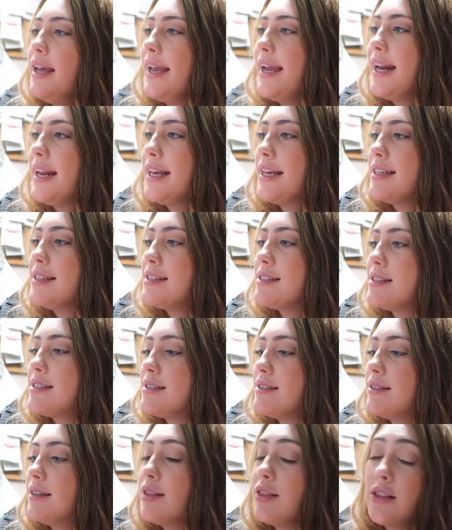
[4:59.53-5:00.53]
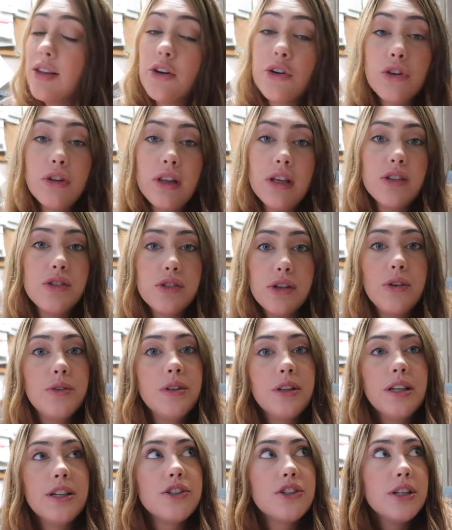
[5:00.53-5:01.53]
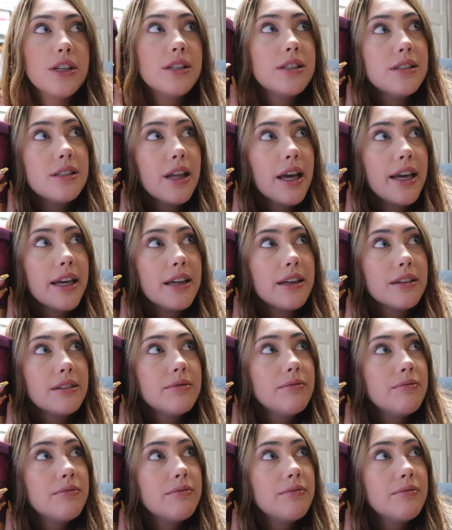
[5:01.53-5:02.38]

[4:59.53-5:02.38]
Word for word: It is literally so delicious. Like,